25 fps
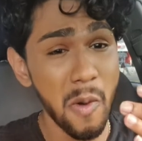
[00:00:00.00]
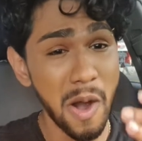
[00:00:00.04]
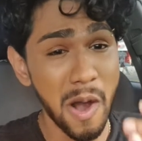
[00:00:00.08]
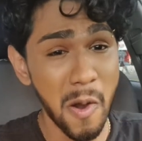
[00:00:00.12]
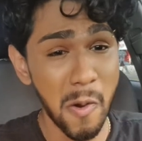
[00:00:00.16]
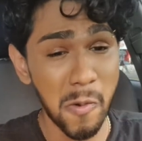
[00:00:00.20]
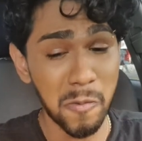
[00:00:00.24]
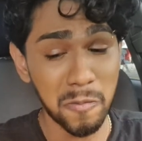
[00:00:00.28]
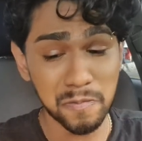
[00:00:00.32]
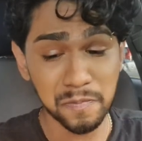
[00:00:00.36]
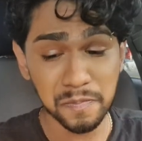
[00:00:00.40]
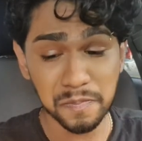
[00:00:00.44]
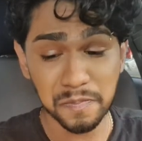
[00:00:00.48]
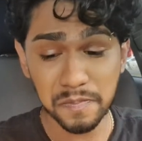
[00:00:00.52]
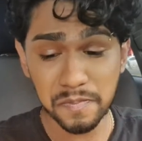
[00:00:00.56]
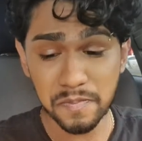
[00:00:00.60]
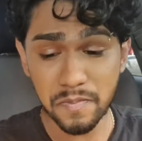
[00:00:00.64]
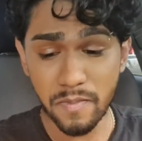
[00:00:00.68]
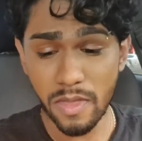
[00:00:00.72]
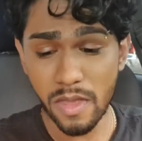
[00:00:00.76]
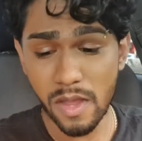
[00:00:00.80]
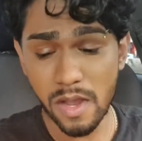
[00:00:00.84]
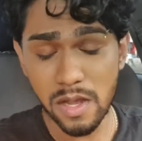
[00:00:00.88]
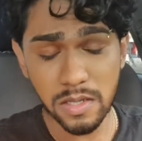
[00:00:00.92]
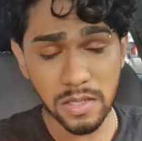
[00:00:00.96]
Wow.
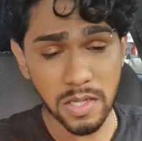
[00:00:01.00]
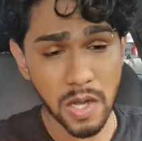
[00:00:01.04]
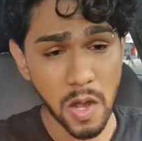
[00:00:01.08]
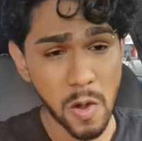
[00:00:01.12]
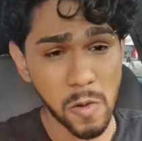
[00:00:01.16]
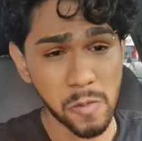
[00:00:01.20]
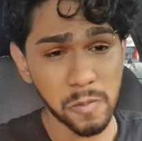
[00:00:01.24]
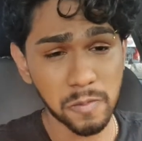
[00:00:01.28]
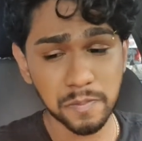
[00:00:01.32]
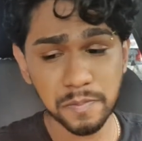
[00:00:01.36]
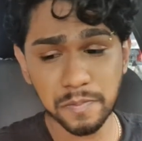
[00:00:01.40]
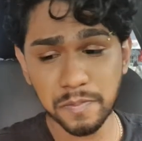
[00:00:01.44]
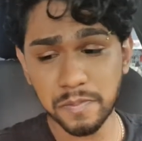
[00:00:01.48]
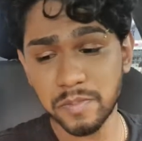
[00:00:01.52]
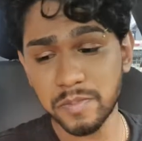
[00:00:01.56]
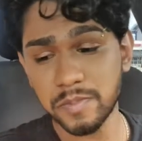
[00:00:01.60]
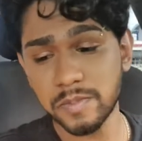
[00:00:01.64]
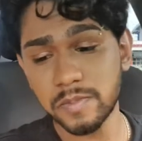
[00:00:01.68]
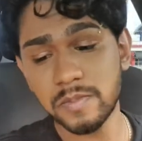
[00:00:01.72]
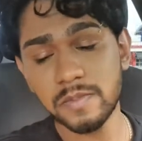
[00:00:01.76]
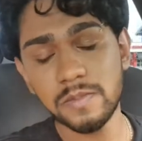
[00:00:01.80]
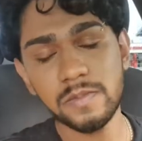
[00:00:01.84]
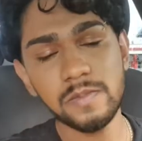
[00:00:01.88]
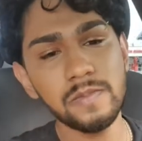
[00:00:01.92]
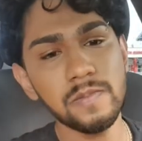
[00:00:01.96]
Now,
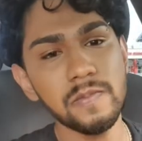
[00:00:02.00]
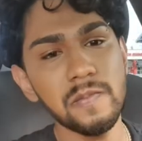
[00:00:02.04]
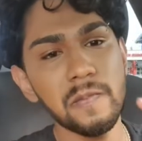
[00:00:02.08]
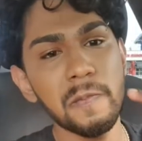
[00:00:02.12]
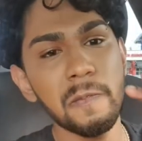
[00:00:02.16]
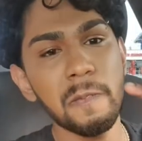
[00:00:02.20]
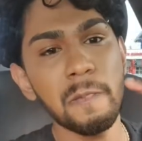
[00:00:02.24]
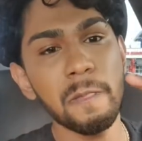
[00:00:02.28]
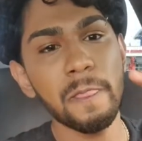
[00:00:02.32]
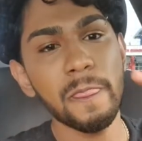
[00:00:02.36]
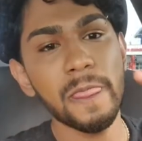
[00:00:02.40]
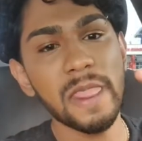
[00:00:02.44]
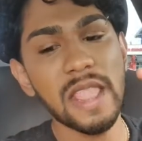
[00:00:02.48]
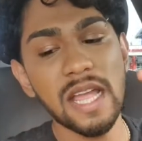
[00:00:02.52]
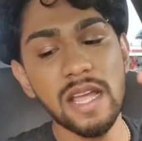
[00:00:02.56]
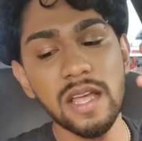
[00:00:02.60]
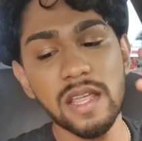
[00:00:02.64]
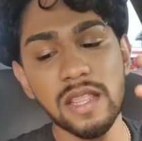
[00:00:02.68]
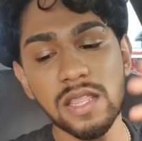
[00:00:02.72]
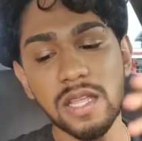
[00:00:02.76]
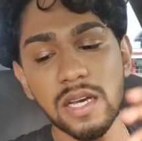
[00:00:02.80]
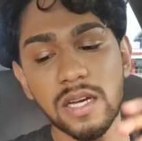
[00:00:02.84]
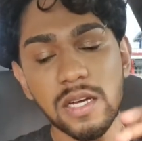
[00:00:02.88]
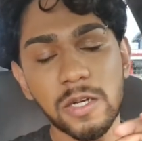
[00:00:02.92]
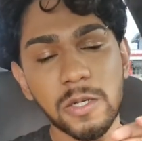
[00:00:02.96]

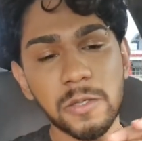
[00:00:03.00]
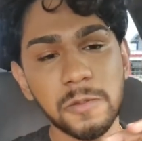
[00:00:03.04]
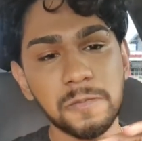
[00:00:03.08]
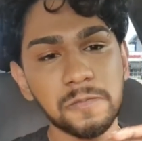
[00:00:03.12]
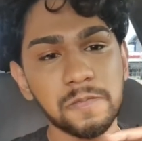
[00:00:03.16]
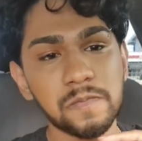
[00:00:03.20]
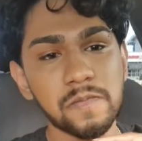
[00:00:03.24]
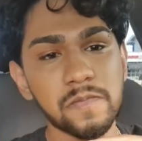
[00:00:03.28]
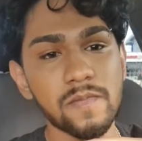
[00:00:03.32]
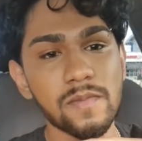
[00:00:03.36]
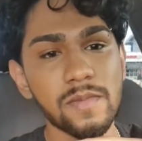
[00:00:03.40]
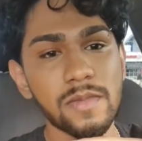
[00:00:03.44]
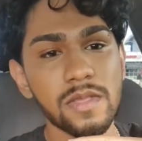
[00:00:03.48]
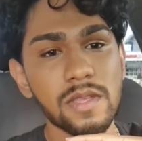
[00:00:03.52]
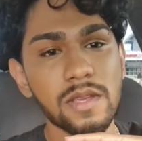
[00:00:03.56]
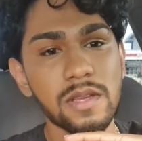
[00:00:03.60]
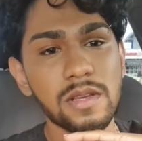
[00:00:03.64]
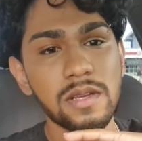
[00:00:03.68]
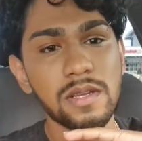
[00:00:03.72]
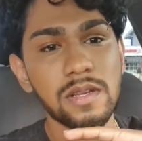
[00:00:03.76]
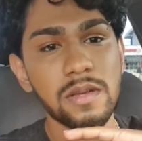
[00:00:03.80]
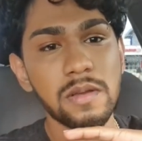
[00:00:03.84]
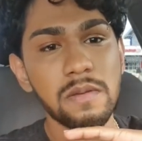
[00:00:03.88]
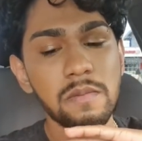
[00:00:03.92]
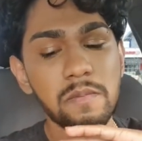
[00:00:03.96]
the
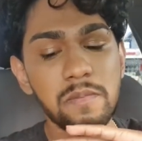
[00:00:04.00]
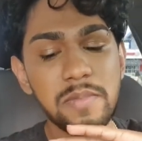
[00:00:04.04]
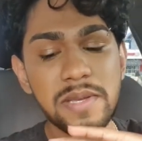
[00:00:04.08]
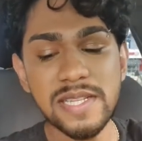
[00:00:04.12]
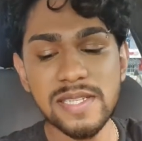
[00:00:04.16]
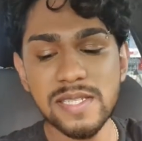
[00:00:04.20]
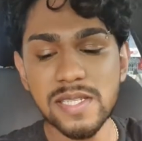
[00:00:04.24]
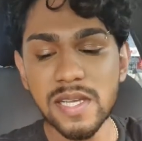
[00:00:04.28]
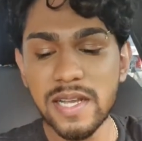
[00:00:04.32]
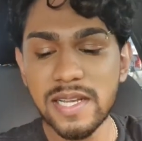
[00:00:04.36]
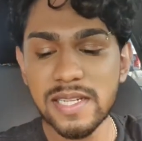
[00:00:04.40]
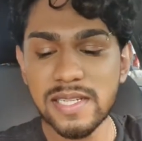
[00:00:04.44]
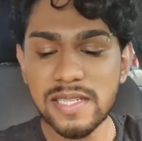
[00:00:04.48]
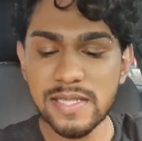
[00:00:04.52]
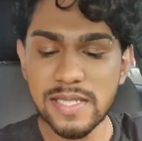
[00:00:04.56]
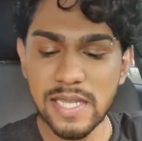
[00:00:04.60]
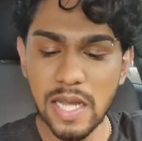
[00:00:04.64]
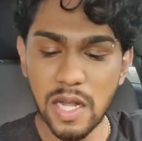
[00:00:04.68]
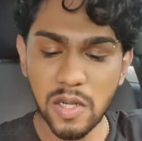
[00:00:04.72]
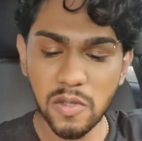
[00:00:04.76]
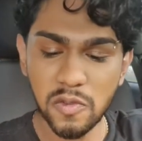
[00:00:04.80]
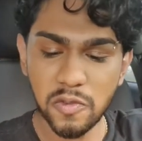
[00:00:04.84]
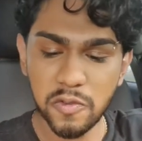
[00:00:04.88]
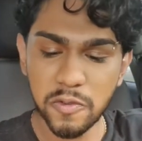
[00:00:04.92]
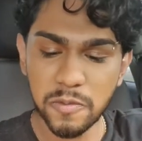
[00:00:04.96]
pizza
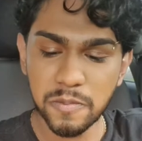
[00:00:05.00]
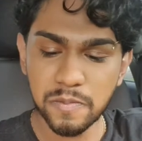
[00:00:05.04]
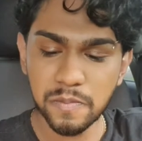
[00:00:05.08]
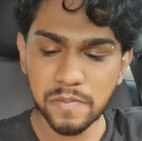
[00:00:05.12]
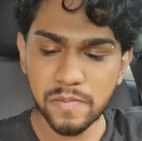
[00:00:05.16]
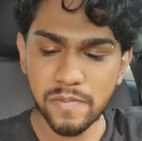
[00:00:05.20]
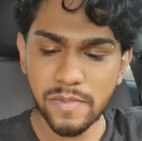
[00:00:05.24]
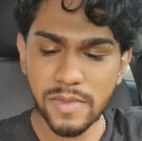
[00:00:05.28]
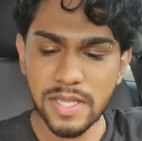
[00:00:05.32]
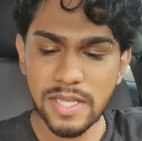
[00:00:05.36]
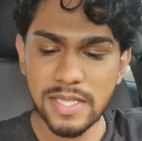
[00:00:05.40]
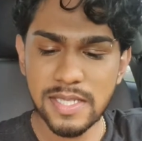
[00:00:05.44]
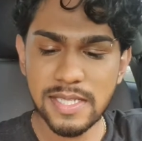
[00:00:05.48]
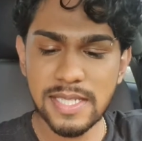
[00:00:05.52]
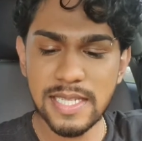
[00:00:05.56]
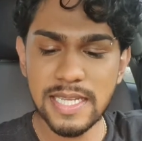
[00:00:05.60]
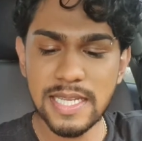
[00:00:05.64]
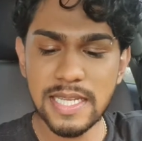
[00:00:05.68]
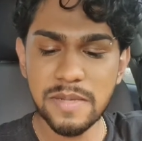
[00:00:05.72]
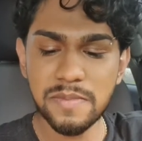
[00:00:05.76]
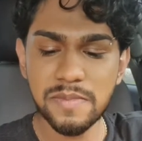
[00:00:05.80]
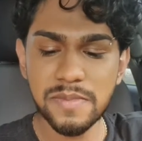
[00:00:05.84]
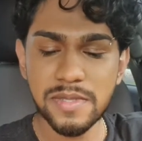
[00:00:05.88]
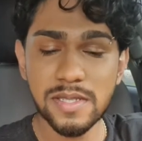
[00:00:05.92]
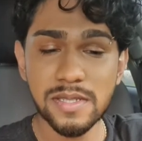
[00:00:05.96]
itself
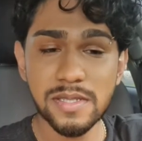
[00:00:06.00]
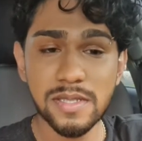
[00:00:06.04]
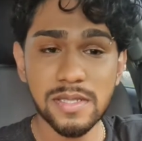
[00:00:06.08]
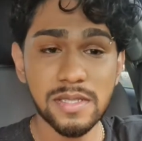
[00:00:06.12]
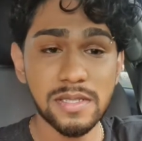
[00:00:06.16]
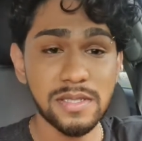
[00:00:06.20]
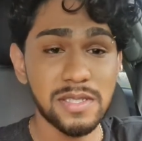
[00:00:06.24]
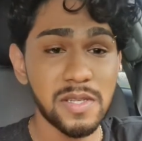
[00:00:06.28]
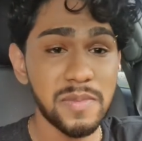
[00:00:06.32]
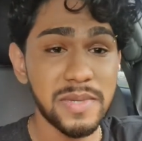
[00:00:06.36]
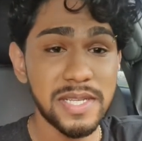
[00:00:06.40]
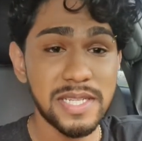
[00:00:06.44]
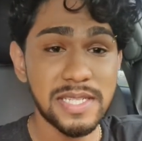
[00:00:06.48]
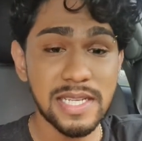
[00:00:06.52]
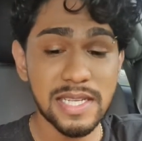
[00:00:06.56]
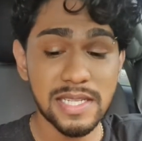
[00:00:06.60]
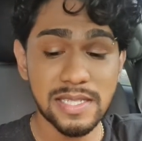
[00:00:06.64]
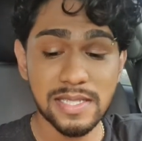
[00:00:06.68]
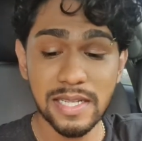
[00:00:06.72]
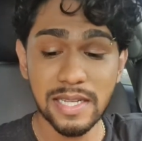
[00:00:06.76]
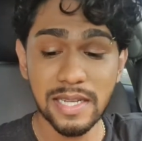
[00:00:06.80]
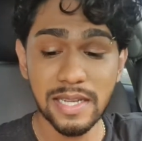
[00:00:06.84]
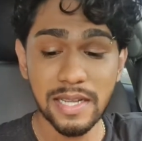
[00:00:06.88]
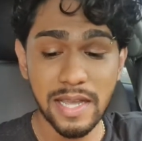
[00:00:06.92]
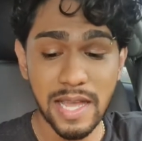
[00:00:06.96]
seems to be
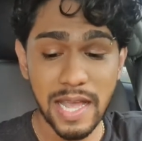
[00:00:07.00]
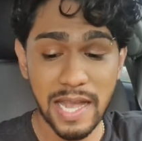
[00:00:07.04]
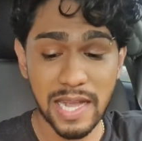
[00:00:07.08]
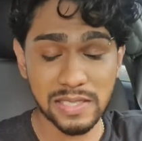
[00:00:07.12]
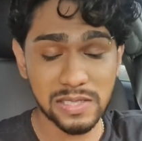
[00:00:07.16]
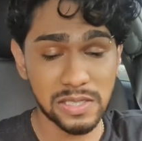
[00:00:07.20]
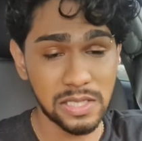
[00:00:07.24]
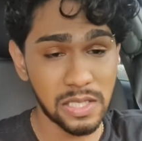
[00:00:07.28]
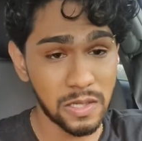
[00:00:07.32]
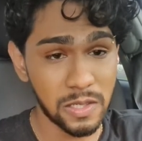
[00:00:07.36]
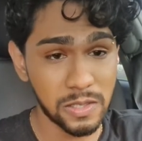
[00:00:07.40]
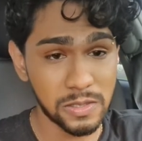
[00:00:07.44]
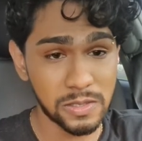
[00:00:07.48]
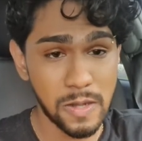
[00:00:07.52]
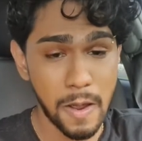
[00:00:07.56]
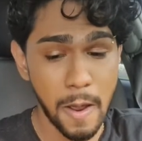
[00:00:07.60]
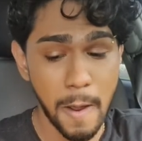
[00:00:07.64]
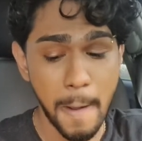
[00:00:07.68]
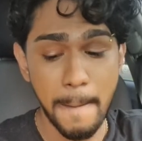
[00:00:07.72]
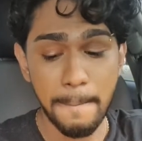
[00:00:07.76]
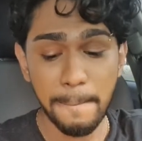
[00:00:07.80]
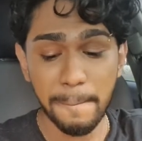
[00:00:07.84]
tasting excellent.